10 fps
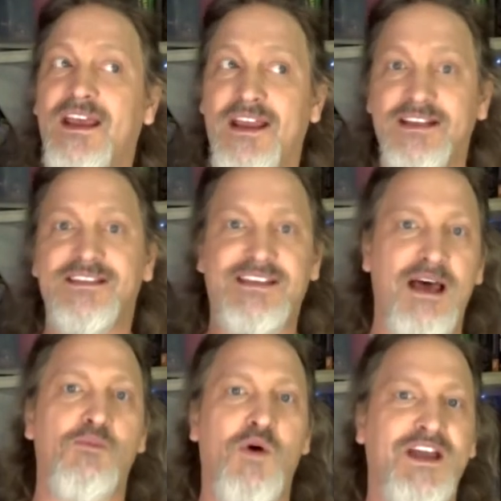In
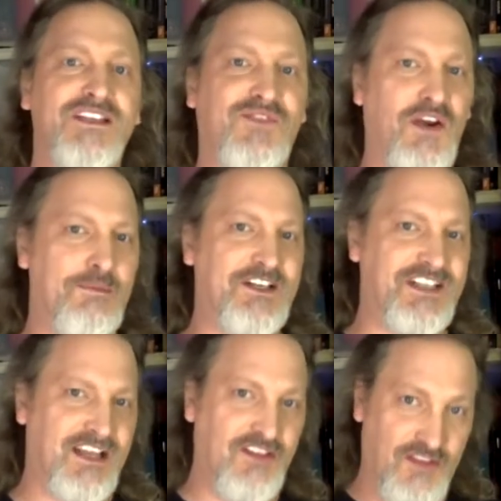some ways, very much
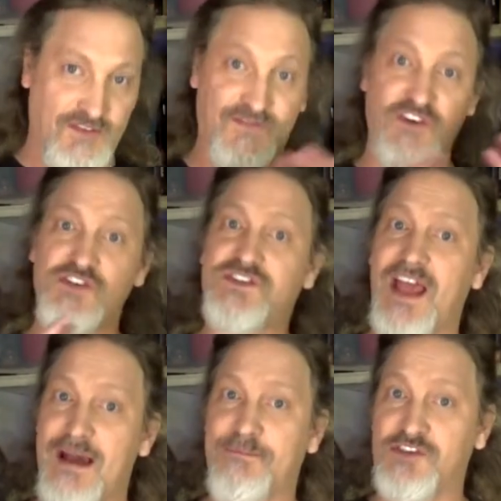like the first
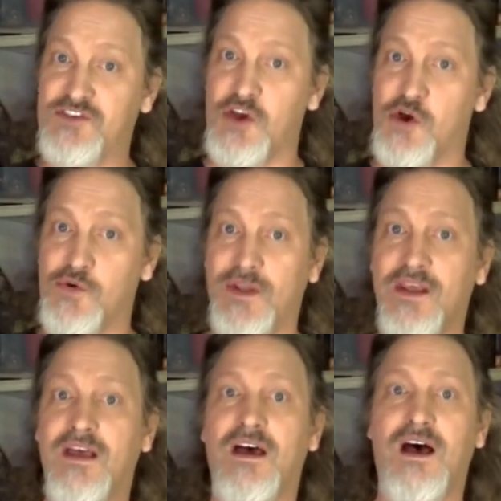episode
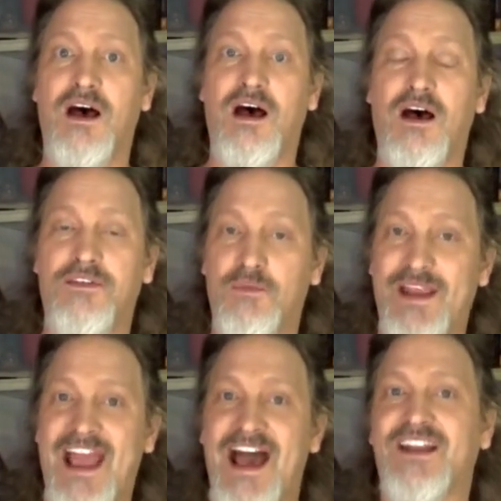that
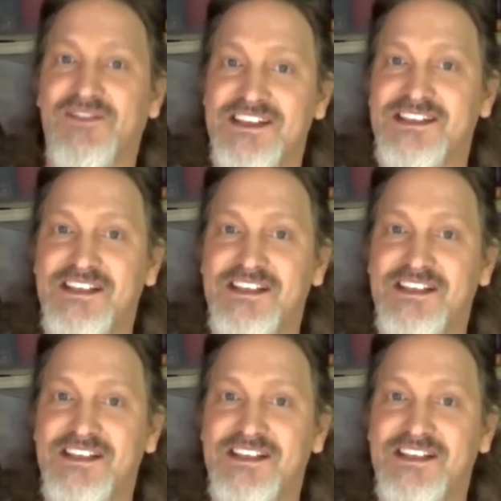we had of this